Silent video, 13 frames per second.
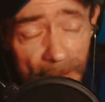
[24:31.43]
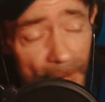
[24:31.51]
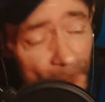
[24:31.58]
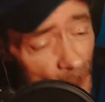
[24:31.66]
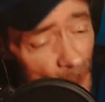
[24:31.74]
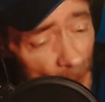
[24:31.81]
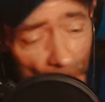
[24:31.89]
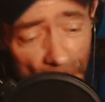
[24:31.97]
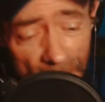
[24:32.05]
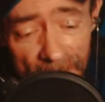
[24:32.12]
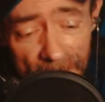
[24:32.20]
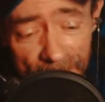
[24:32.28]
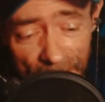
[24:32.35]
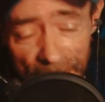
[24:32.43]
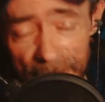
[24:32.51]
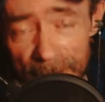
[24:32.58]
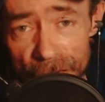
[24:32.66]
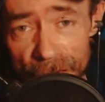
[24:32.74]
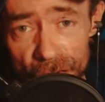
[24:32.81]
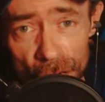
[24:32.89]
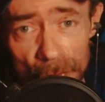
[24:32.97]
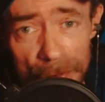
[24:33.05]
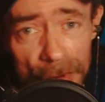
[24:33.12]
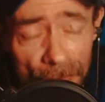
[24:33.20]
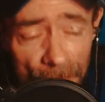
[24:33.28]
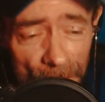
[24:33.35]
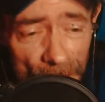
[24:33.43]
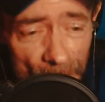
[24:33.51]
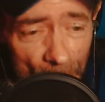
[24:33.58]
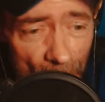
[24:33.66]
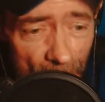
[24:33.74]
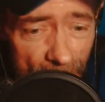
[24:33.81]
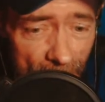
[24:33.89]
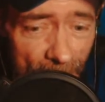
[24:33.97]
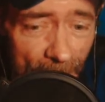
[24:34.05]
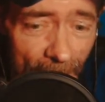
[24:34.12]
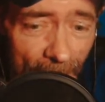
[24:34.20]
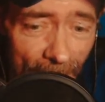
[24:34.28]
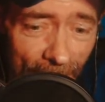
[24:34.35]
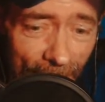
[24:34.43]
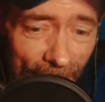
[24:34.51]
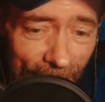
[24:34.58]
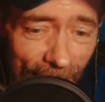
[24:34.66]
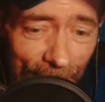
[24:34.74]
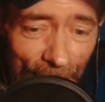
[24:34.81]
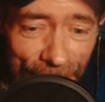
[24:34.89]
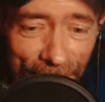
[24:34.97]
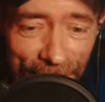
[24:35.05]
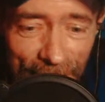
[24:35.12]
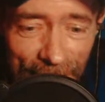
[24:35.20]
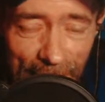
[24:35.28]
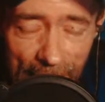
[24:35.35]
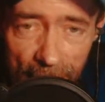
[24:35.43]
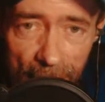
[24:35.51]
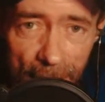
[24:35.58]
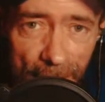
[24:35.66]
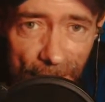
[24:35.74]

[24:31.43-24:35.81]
If you're wanting it, take it, show it, do what you want. I'm with this guy. He's